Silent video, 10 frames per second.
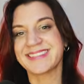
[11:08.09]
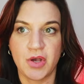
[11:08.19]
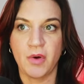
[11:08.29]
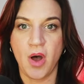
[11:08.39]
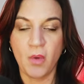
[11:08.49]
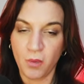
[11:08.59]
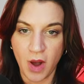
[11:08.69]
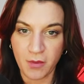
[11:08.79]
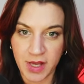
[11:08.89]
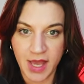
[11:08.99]
So
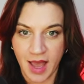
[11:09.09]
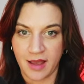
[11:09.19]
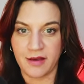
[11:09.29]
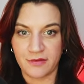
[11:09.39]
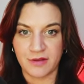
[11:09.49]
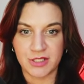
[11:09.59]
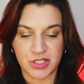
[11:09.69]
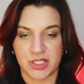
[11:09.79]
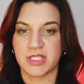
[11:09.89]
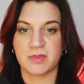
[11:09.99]
what we have
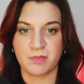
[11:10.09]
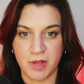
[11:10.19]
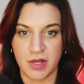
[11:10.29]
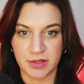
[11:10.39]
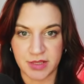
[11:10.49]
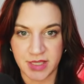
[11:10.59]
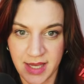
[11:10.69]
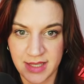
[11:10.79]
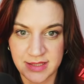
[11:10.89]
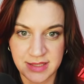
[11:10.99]
just built
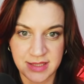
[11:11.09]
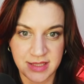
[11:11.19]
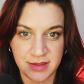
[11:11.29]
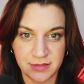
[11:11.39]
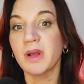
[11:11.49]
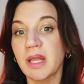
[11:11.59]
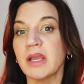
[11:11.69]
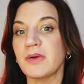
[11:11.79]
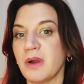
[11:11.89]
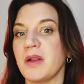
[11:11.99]
is a
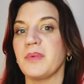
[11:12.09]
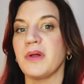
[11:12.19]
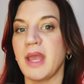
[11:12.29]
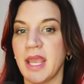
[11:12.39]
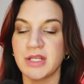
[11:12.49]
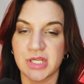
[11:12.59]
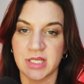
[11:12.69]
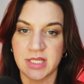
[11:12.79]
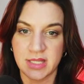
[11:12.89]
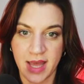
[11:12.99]
really incredible
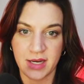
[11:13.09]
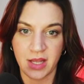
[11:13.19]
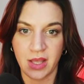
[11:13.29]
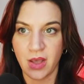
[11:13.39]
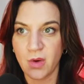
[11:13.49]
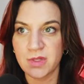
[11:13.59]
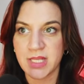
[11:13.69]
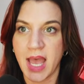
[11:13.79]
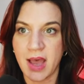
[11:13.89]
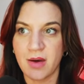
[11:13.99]
agent that
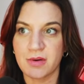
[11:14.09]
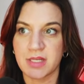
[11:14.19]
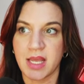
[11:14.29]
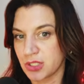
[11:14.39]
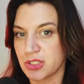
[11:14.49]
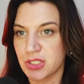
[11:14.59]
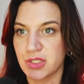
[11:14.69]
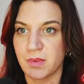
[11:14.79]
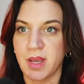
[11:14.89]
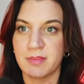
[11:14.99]
goes out,
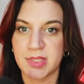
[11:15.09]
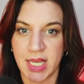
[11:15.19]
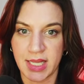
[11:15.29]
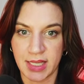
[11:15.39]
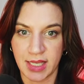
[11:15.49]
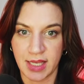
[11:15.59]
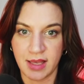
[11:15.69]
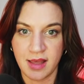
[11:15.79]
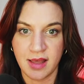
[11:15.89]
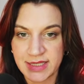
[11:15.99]
searches the web
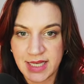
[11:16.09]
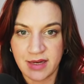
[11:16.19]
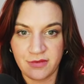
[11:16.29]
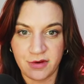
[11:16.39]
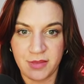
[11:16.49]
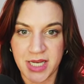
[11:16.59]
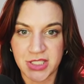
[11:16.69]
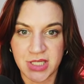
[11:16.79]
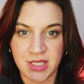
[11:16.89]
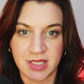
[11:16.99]
daily, finds that
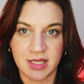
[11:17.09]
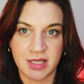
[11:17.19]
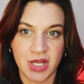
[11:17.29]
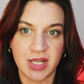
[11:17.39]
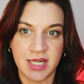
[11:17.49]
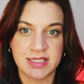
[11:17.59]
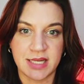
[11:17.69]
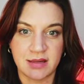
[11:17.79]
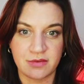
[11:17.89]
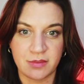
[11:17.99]
information,
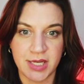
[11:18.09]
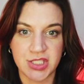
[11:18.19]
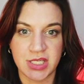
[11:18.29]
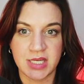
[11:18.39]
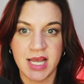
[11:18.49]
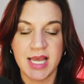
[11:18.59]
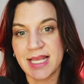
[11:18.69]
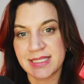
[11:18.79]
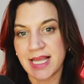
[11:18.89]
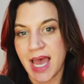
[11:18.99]
consolidates that information,
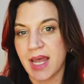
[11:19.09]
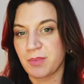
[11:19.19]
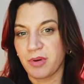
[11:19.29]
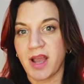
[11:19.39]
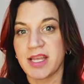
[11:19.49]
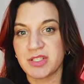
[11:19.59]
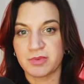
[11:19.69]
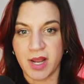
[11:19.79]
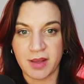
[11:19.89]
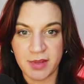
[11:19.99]
takes that,
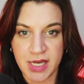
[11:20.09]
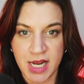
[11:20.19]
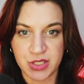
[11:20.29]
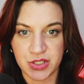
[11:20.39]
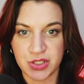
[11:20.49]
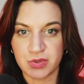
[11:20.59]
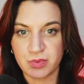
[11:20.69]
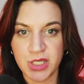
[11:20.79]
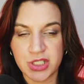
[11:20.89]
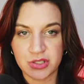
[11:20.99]
provides recommendations,
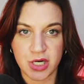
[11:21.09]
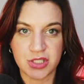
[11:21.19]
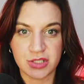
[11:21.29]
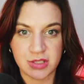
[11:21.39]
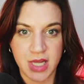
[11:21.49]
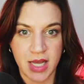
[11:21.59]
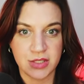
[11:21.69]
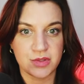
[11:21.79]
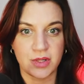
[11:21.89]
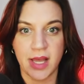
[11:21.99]
restructures
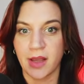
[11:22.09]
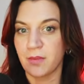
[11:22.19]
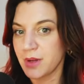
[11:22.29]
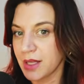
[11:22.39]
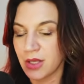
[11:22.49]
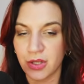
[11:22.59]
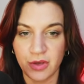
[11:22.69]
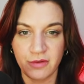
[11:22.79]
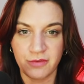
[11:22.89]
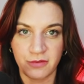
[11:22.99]
that into like a really
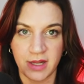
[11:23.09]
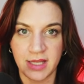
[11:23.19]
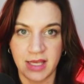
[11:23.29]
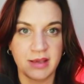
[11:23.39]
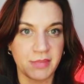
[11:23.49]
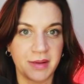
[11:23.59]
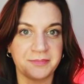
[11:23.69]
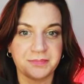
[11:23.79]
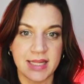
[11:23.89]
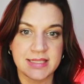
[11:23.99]
cute, friendly
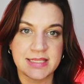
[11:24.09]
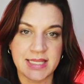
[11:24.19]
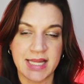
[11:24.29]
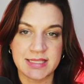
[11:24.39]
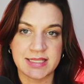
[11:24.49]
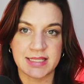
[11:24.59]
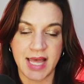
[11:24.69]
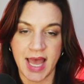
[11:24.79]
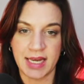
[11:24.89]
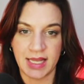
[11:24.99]
email, and then sends
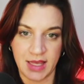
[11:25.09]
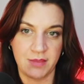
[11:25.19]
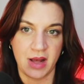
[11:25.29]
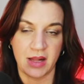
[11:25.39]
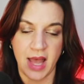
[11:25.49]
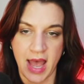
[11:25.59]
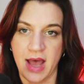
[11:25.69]
that email